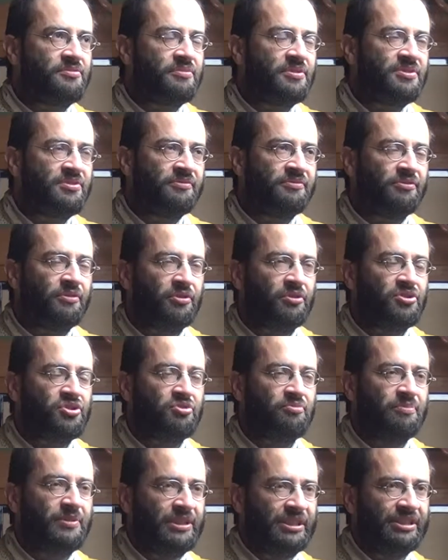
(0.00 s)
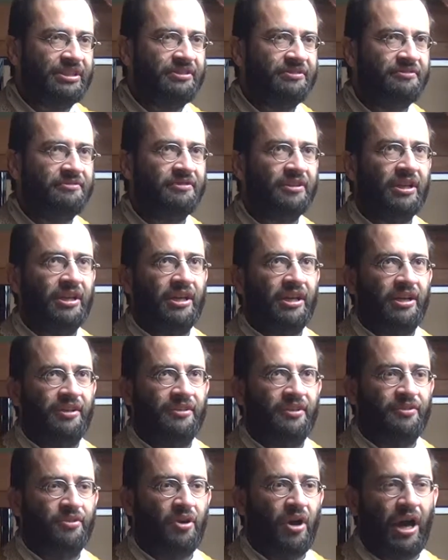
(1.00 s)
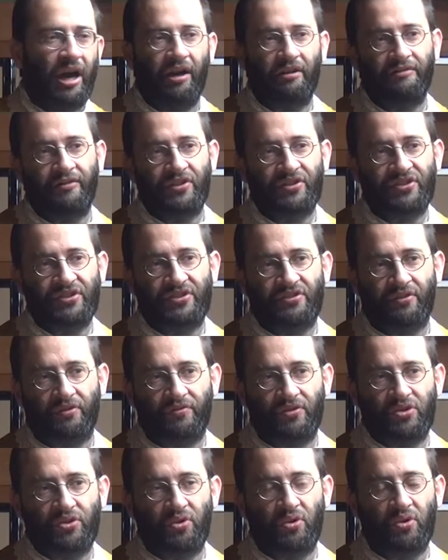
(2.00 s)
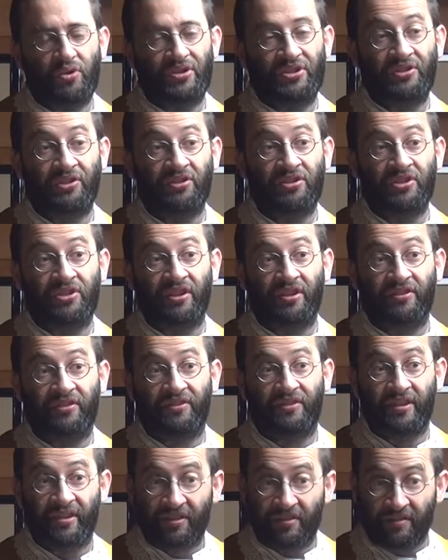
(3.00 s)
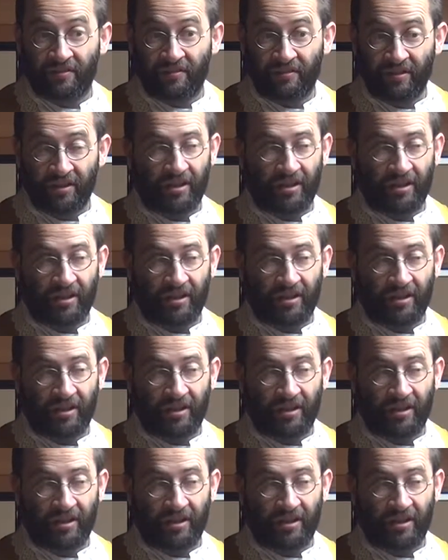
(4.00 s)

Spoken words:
a reason for us to believe that the harvest of soul is not yet taken,